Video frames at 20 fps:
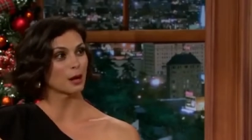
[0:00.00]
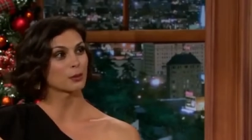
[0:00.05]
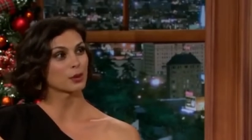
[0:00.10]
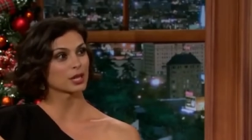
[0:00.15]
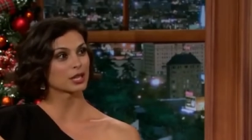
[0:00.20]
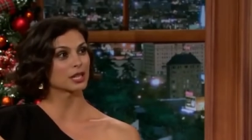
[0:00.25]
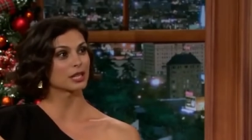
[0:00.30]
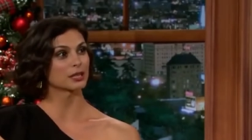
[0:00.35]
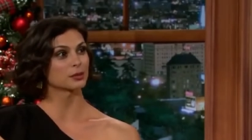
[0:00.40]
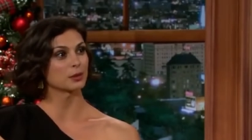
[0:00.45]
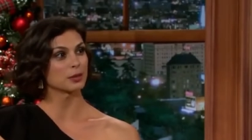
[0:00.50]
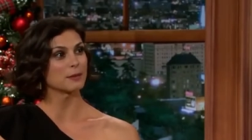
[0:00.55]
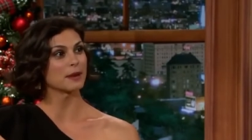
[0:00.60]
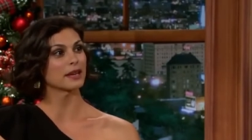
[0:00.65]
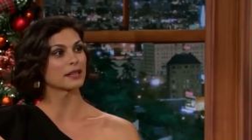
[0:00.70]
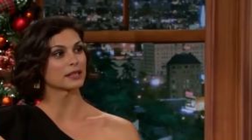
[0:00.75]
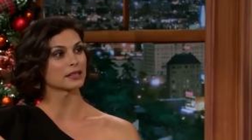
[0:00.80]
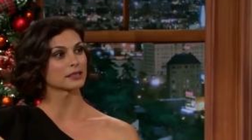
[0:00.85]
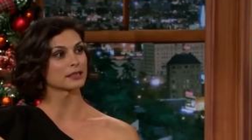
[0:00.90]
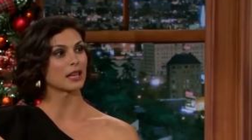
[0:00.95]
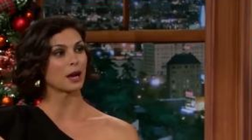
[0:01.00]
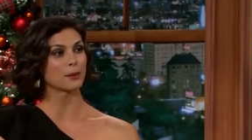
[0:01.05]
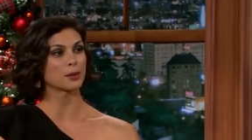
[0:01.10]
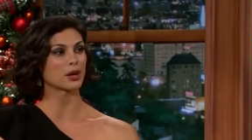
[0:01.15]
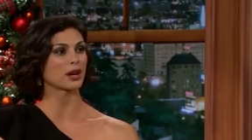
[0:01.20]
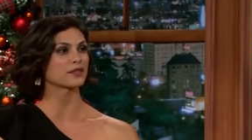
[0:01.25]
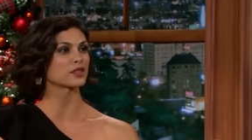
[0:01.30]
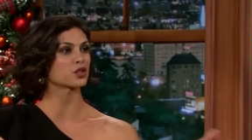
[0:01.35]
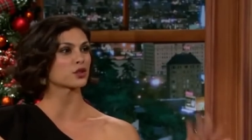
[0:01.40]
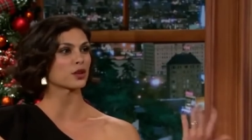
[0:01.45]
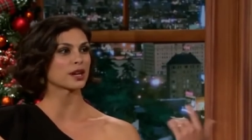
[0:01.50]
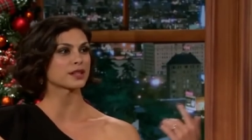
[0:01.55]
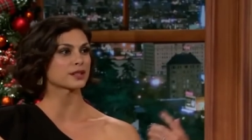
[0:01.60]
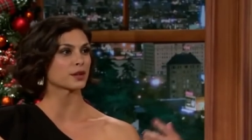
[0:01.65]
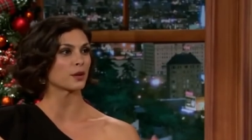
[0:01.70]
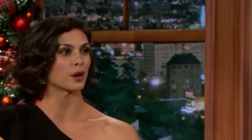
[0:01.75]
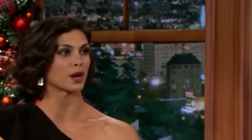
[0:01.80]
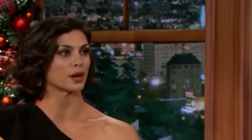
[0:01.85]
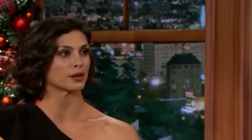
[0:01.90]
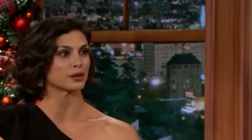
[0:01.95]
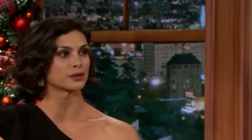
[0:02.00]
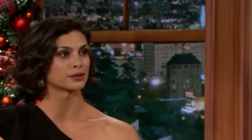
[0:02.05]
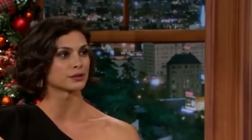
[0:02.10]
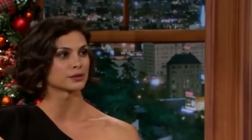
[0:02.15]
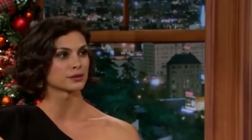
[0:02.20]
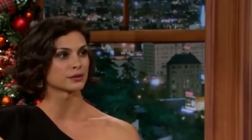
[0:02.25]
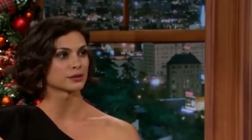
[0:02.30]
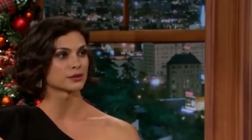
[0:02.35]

Now we're good. We made yeah, it. Now we don't have to try so hard.